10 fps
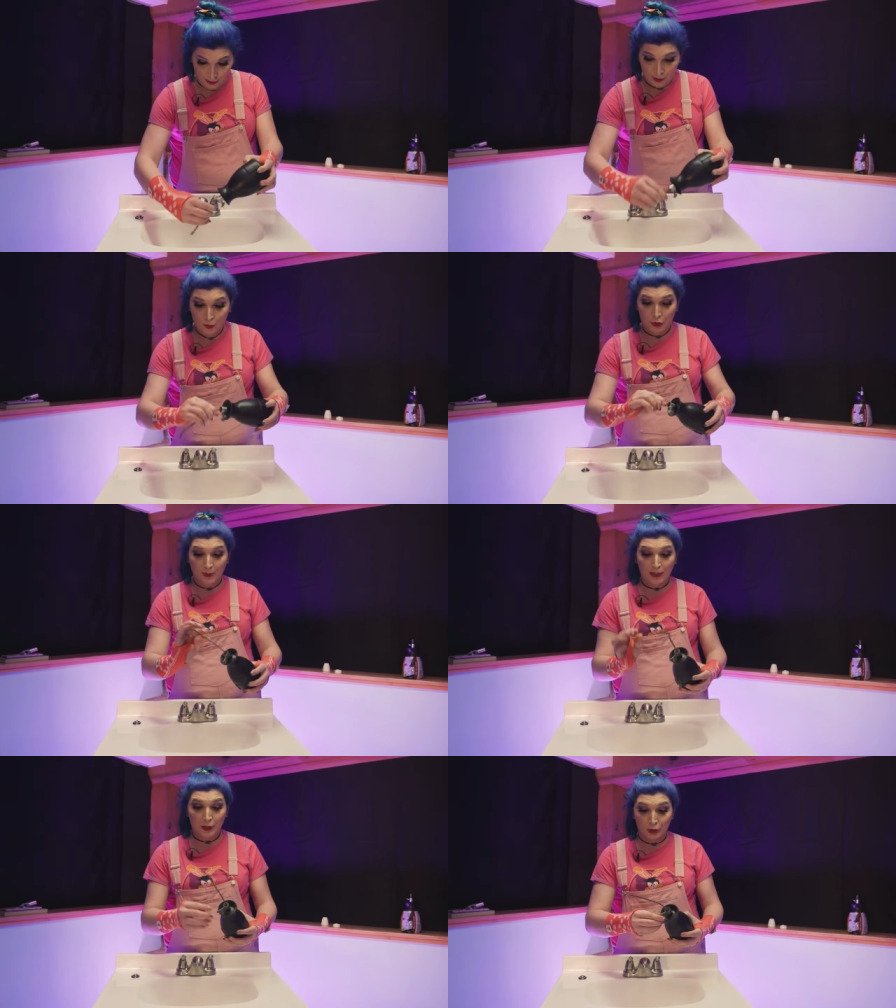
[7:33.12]
you should
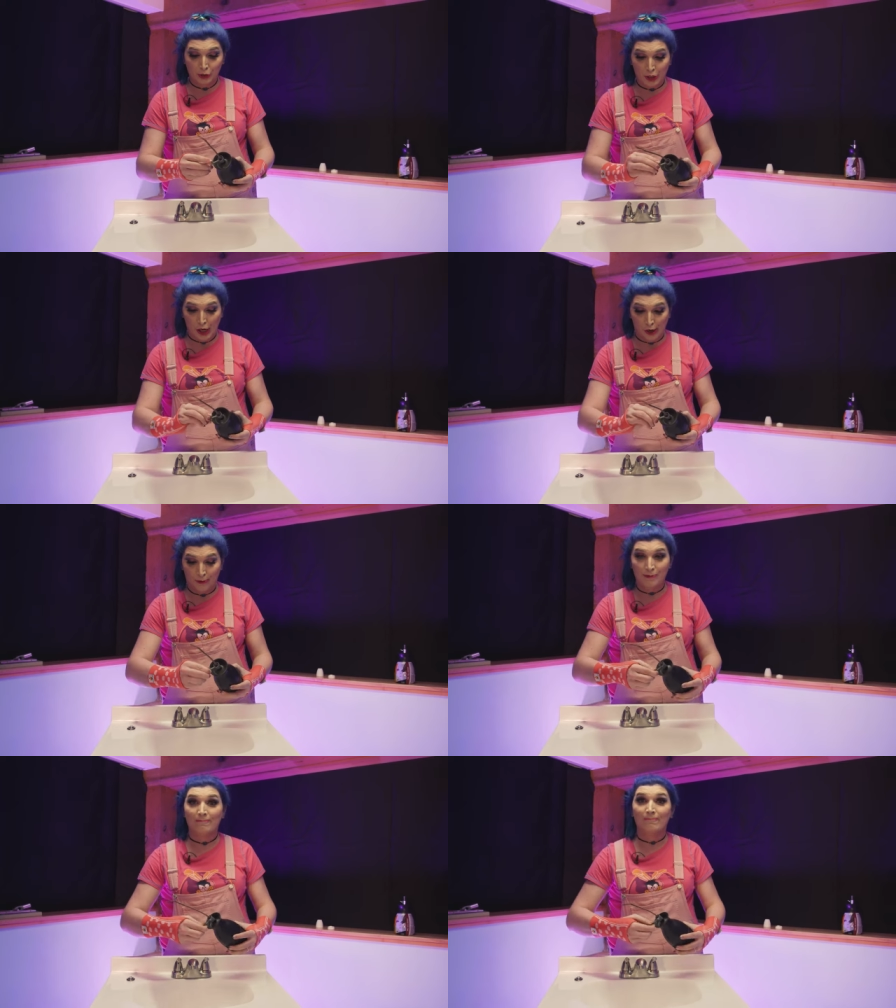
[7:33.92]
be good to
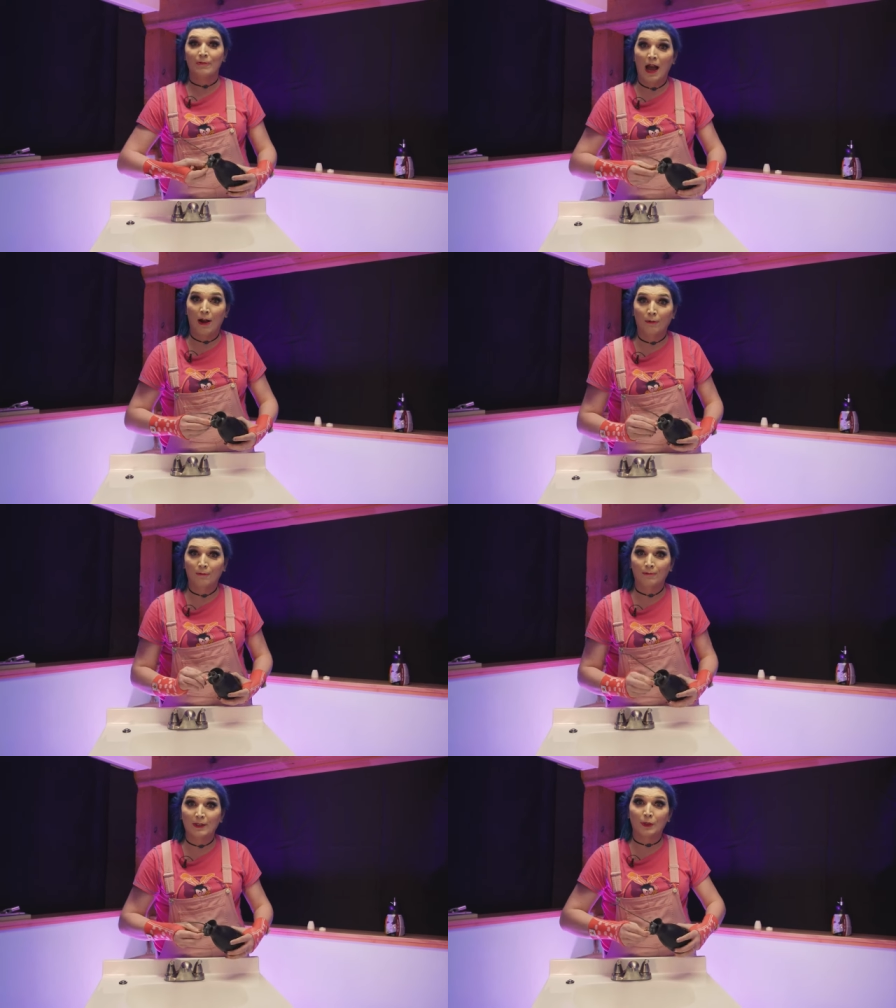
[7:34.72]
go. Now,
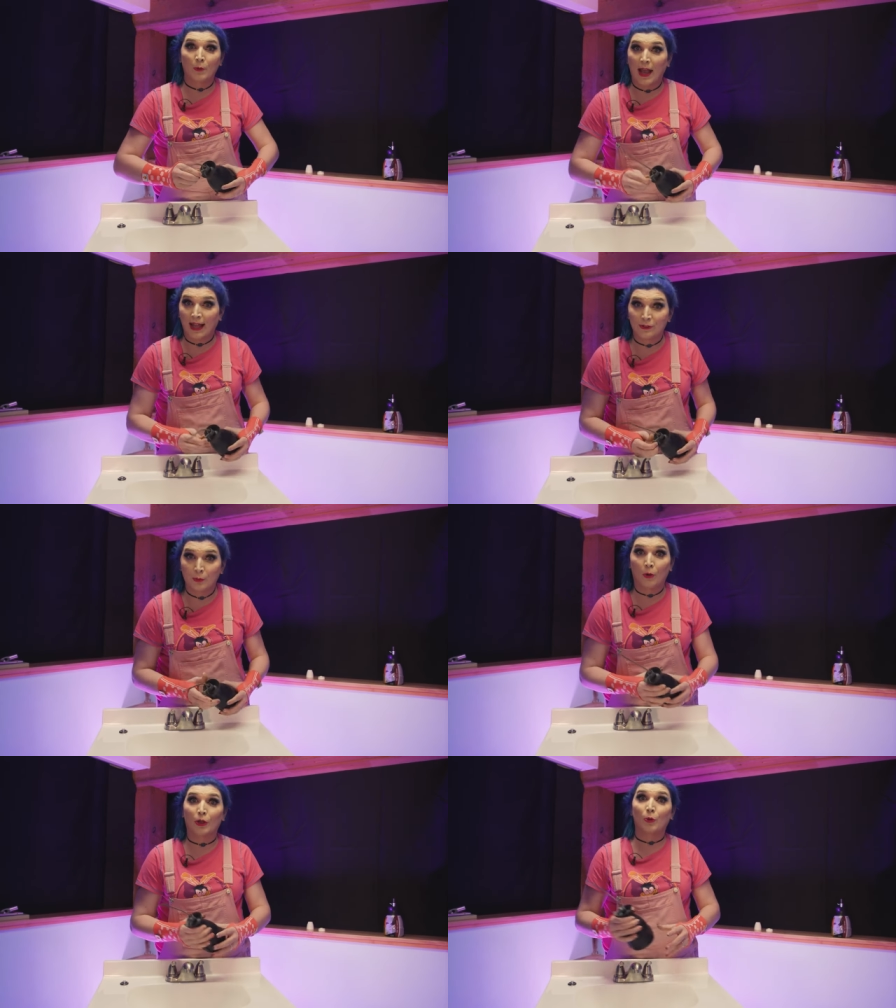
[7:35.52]
let's go answer
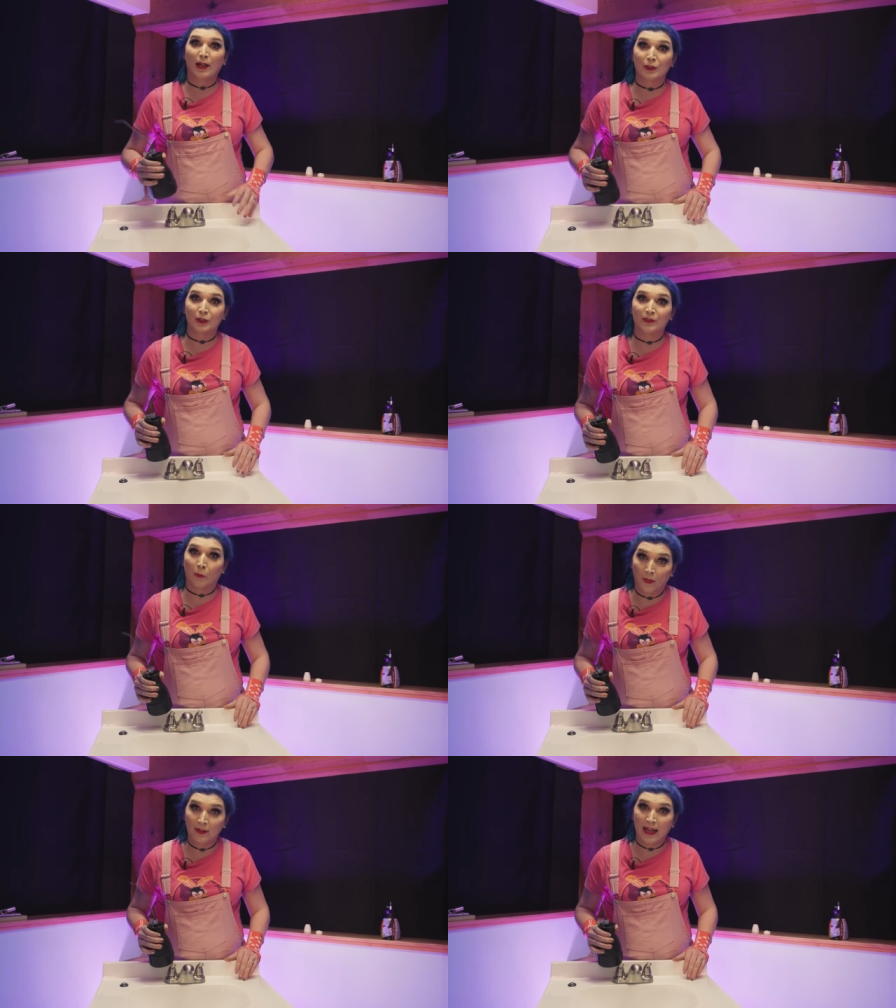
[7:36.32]
more questions for the